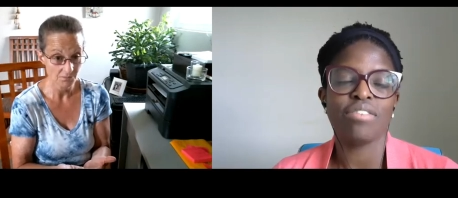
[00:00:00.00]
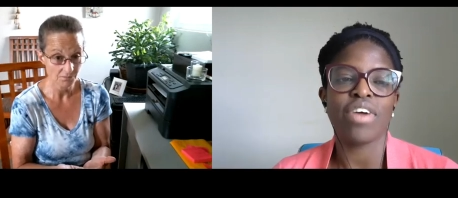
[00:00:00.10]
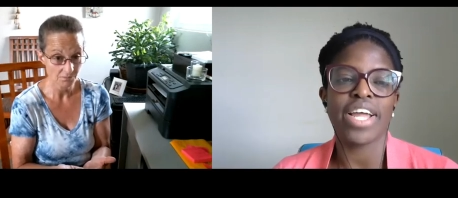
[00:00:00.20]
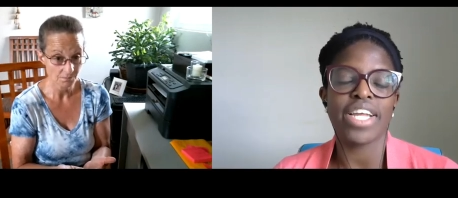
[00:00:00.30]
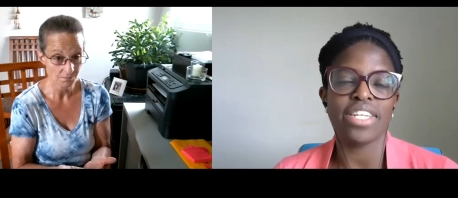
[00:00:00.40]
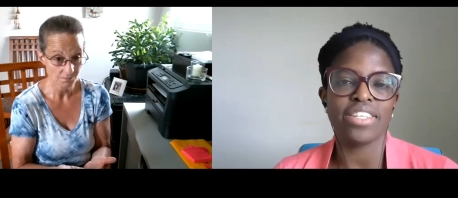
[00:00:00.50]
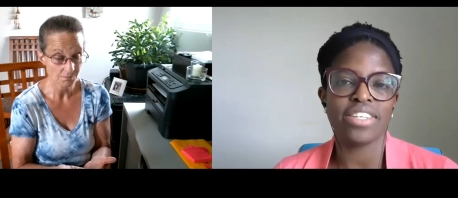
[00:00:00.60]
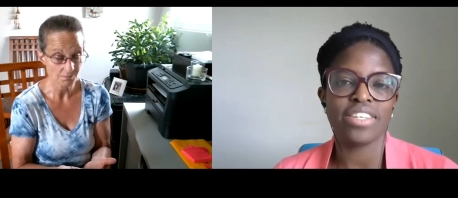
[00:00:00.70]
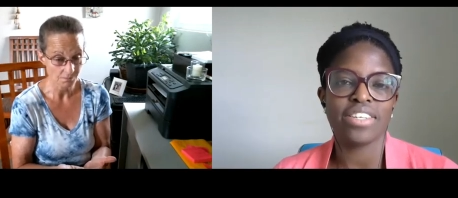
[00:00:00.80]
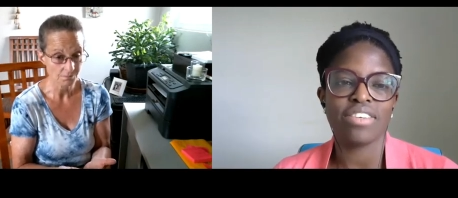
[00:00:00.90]
Speaker 1: Right,
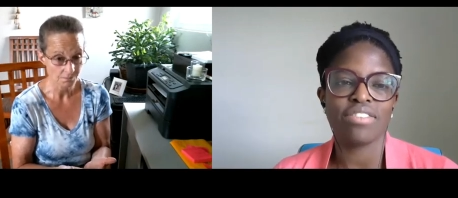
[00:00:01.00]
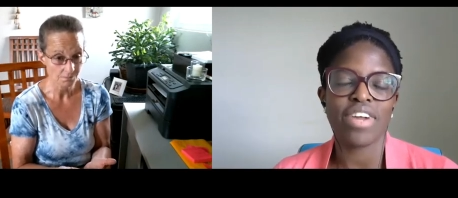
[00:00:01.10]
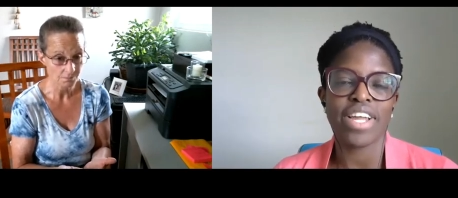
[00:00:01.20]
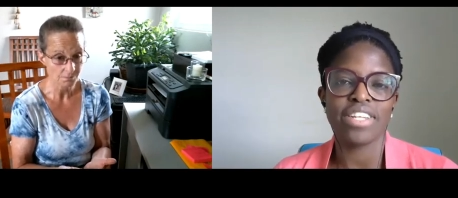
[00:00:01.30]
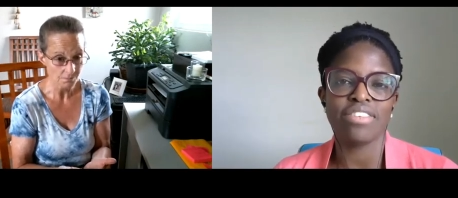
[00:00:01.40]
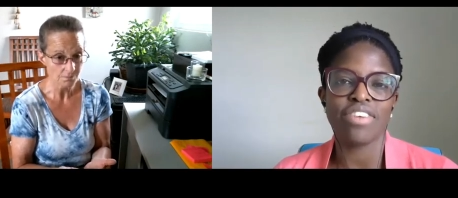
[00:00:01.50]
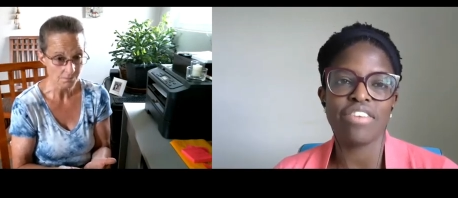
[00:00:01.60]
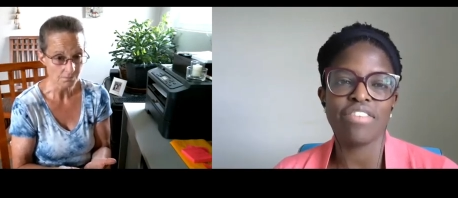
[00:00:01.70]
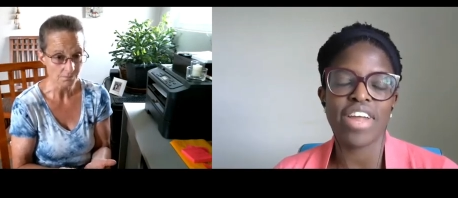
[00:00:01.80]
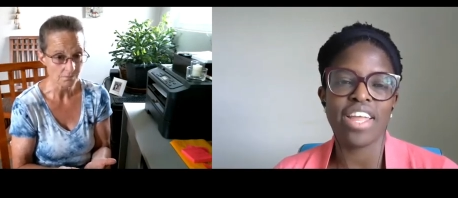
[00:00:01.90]
right,
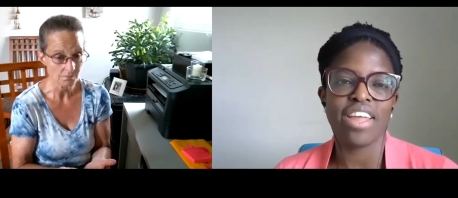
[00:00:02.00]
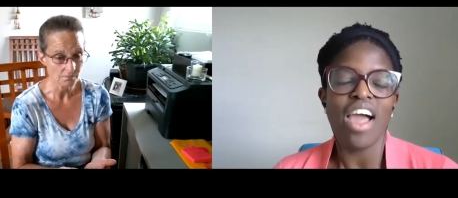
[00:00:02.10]
right, right.